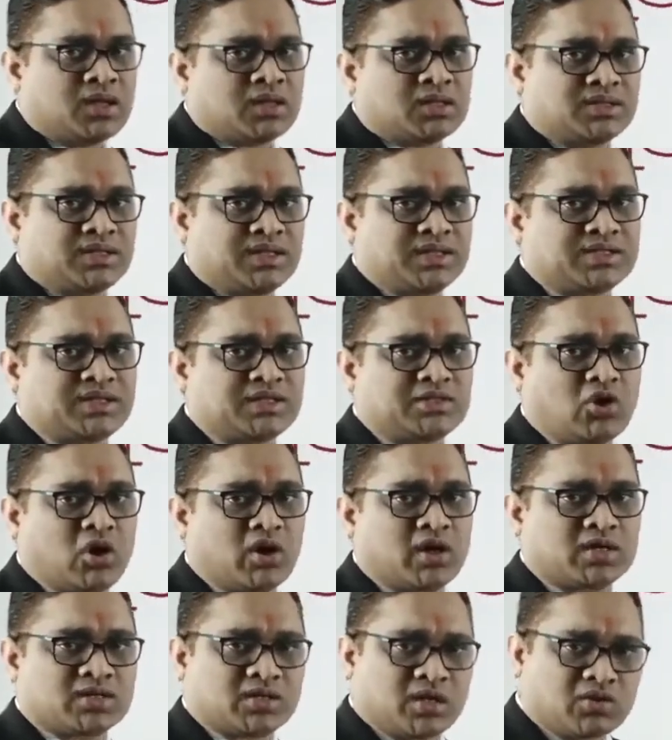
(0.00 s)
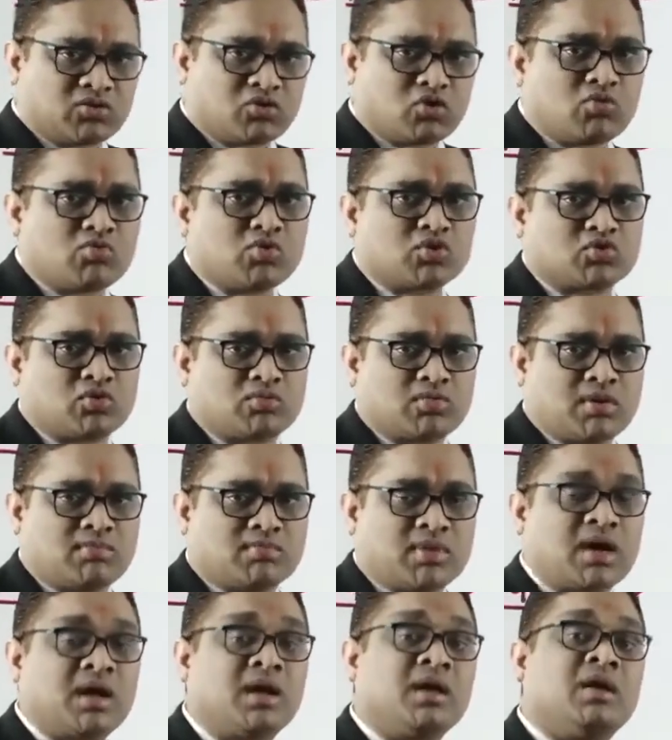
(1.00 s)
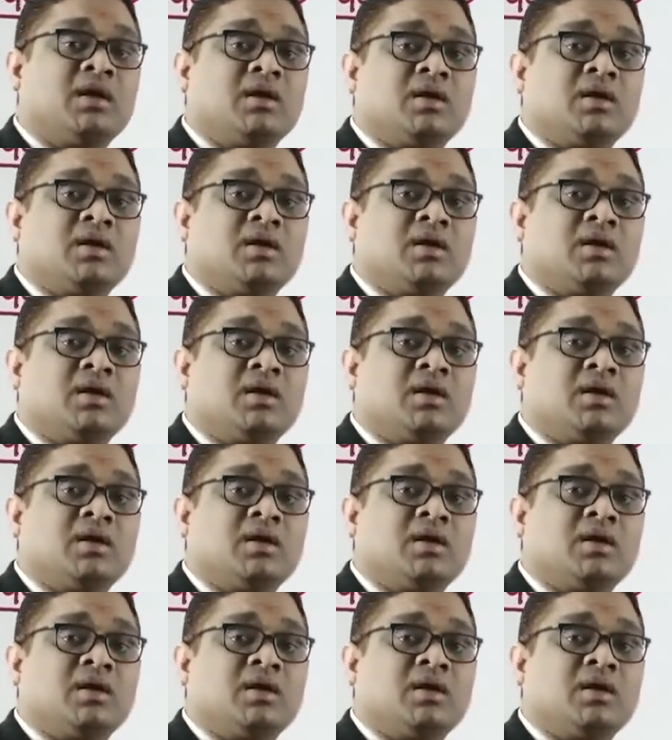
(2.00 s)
these disorders on chromosome number